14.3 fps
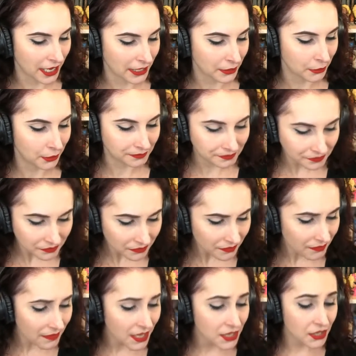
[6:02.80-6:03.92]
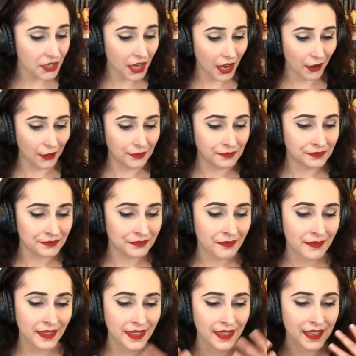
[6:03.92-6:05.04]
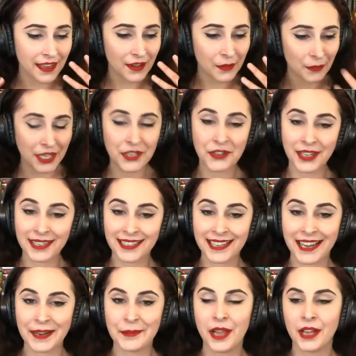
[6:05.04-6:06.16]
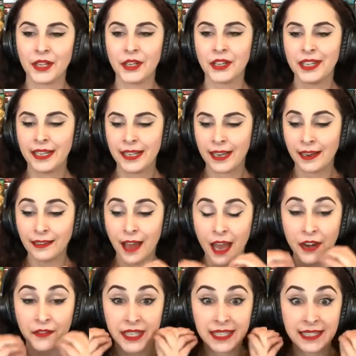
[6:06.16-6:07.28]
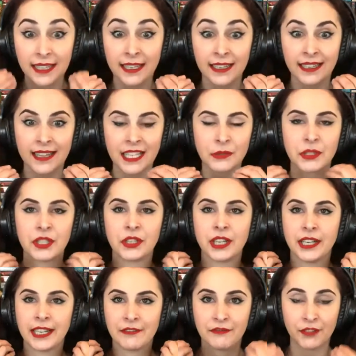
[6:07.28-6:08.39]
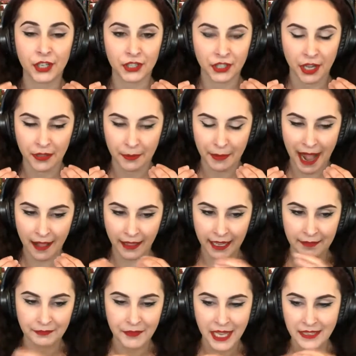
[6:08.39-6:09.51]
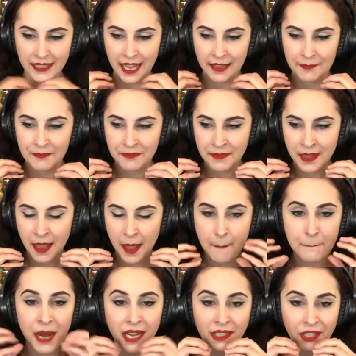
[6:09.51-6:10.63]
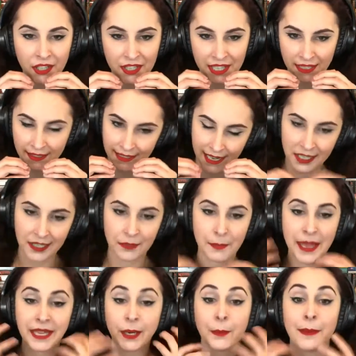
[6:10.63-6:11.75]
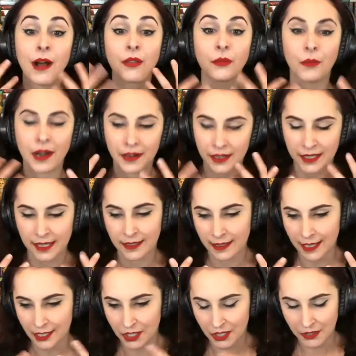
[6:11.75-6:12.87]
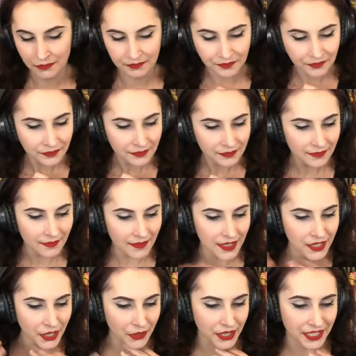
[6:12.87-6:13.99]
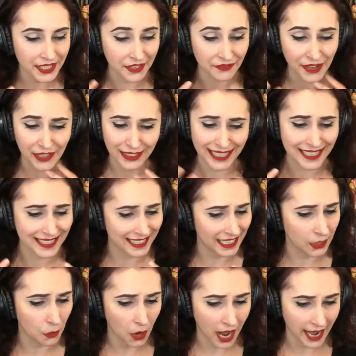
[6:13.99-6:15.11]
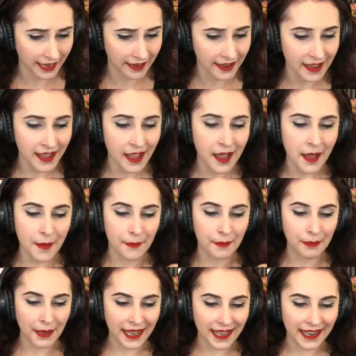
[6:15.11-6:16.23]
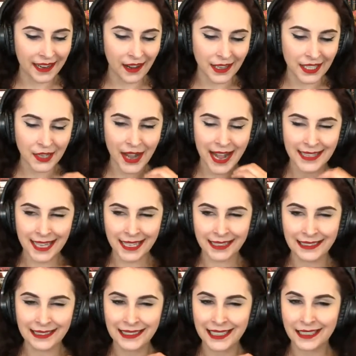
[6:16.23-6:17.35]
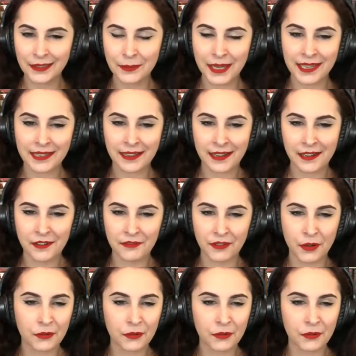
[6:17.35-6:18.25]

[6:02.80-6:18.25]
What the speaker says: school. So when you drink a Chenin Blanc, you're going to get a lot of acidity. That's what you're going to get first on the palate. That's that pucker sensation, make your mouth water sensation. So this is a fairly acidic wine, but it also has like a little bit of